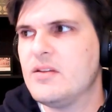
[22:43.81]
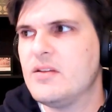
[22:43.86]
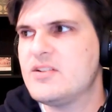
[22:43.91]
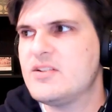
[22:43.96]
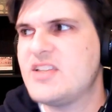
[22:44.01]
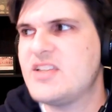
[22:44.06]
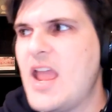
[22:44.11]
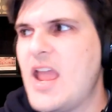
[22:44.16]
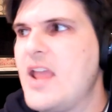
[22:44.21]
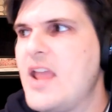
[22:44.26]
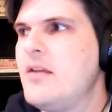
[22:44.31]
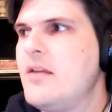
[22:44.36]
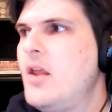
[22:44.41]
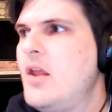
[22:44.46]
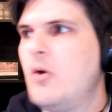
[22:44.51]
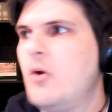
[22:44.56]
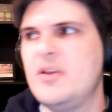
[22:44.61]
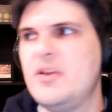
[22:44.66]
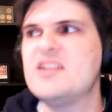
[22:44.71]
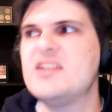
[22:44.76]
saying, you
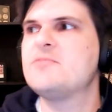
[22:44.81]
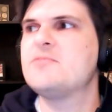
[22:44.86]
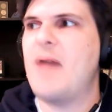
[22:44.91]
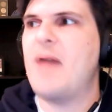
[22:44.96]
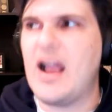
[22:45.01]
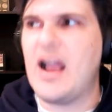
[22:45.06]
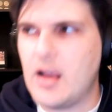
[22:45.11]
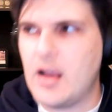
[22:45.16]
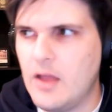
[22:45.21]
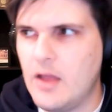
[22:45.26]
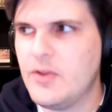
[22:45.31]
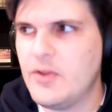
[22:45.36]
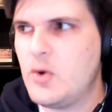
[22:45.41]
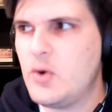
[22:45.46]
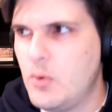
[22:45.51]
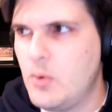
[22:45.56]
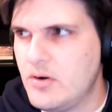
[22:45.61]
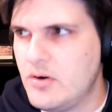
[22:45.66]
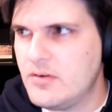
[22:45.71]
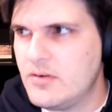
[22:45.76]
know, he is back on the
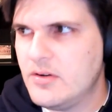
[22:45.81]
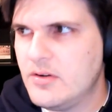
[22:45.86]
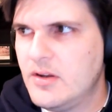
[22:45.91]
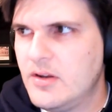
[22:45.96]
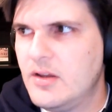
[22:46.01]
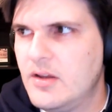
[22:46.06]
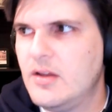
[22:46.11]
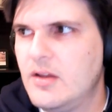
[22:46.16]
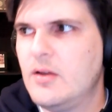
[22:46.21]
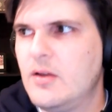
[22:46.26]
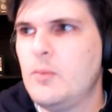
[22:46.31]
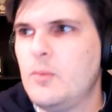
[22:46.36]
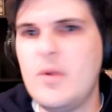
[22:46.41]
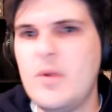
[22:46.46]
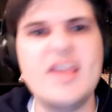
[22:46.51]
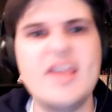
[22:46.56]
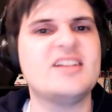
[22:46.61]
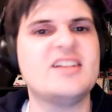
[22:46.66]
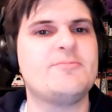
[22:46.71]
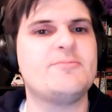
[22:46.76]
court.
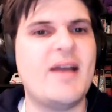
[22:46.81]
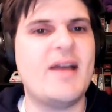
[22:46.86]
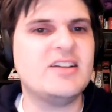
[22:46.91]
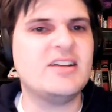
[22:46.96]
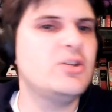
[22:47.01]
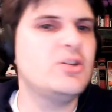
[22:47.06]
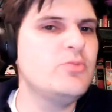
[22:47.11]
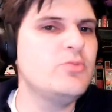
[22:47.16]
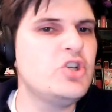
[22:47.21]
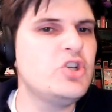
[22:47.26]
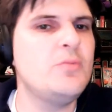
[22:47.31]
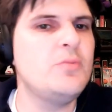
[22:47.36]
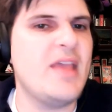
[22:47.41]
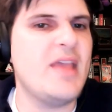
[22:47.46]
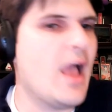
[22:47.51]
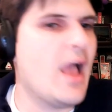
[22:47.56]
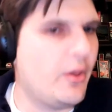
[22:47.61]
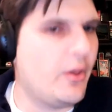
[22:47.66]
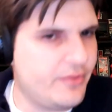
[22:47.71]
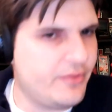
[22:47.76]
We expect him to be
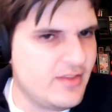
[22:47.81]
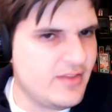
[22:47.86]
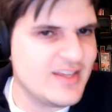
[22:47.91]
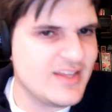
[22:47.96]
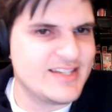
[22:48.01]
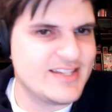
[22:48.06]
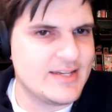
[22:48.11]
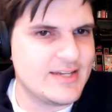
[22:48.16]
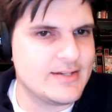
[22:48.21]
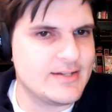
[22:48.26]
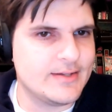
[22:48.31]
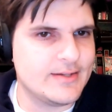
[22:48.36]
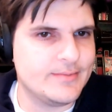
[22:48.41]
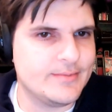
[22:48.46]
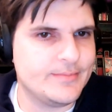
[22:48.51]
healthy this season.